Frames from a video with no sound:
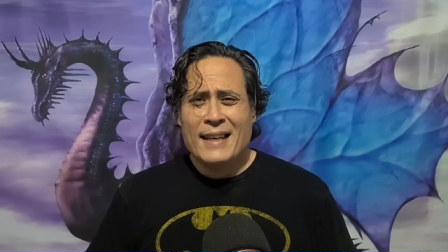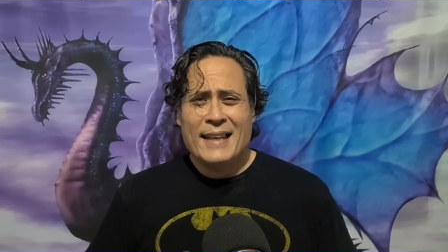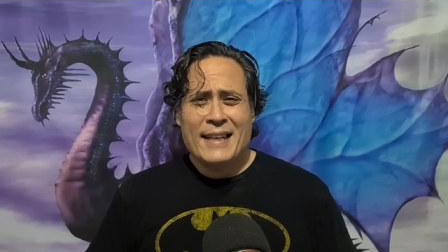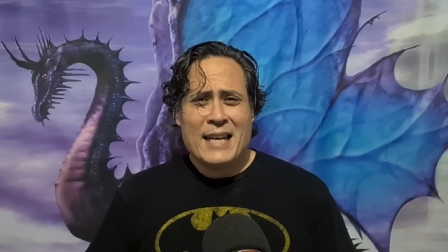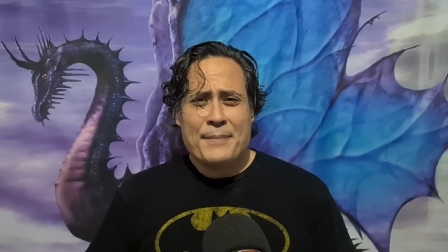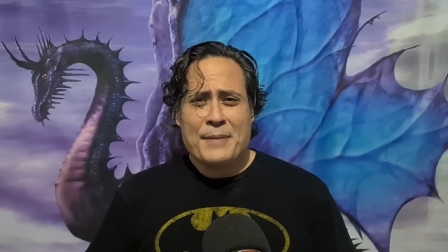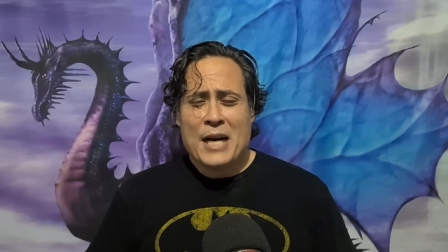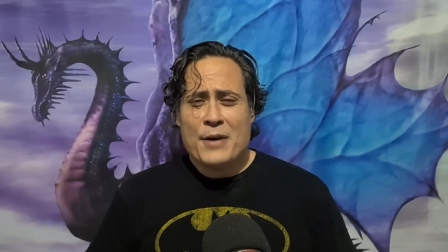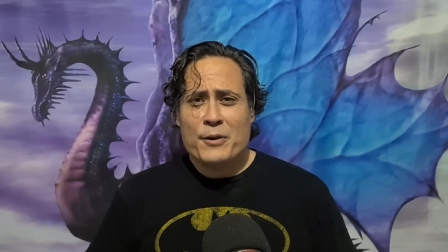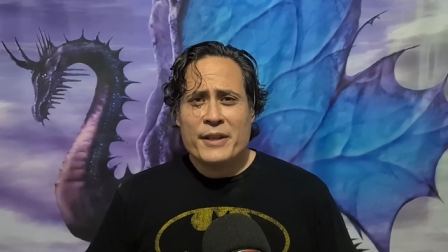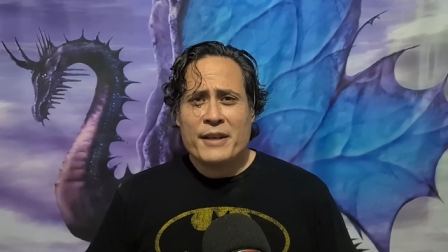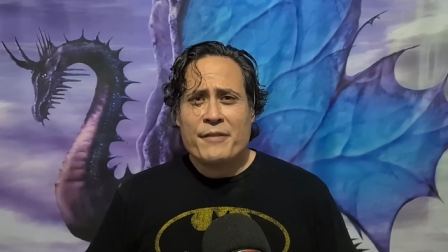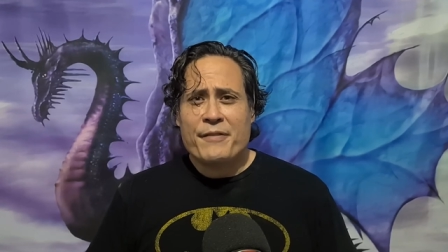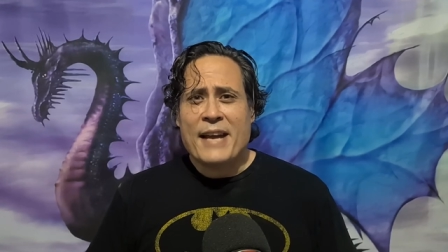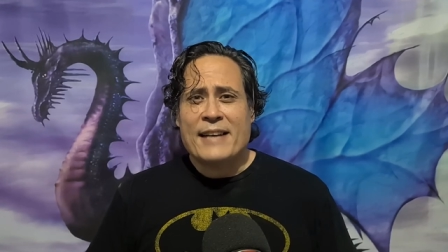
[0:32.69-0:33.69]
and I'm not
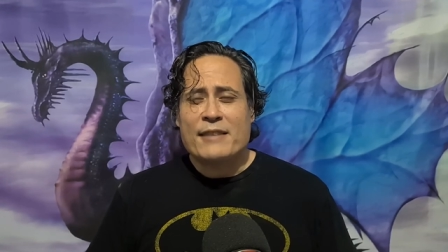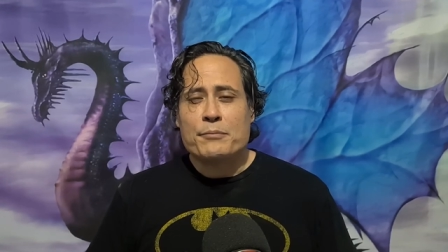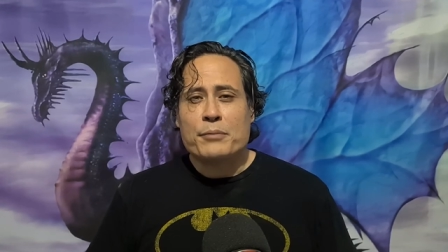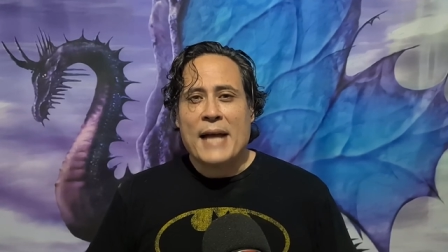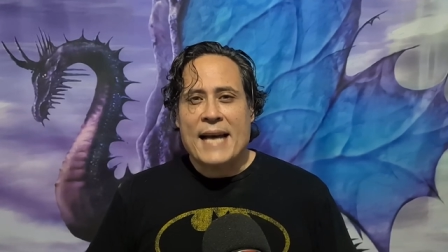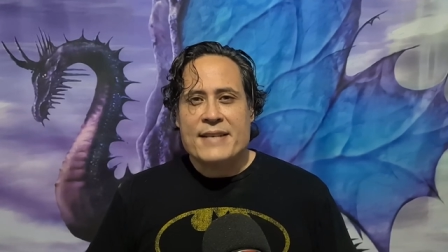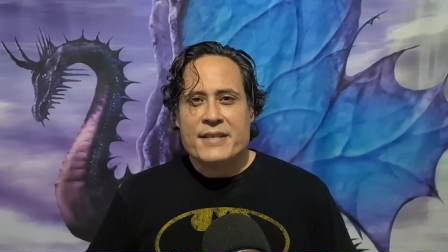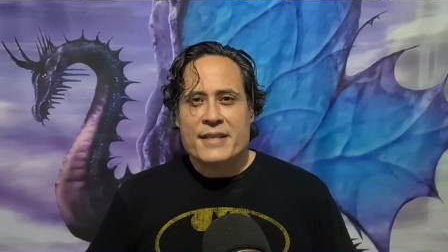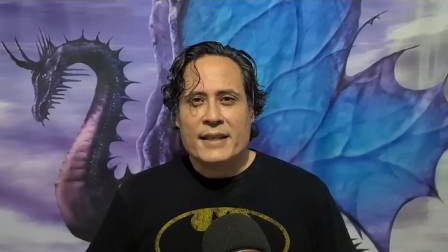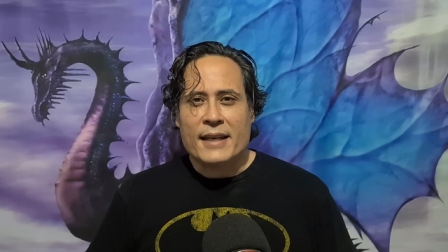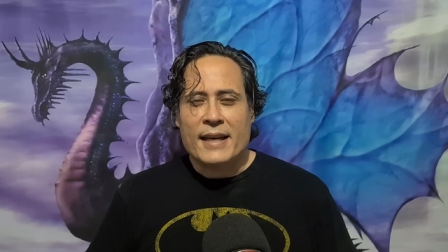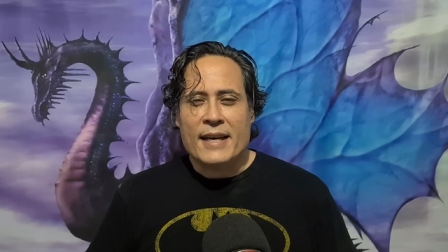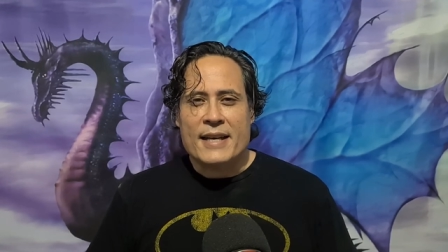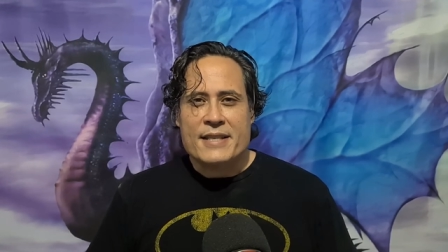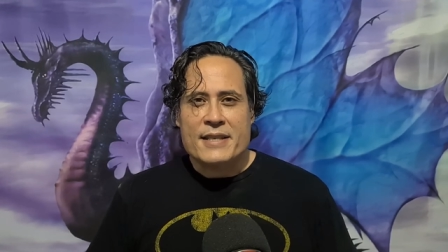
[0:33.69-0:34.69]
really a fan of
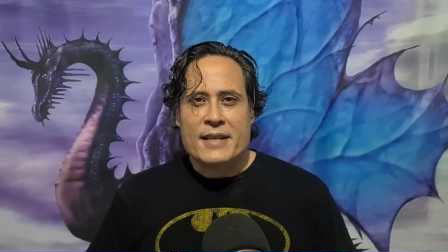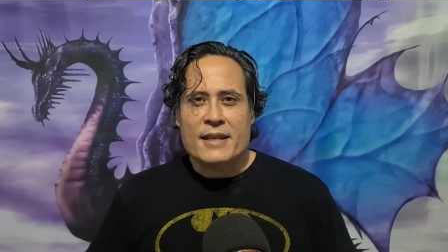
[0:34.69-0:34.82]
blasting as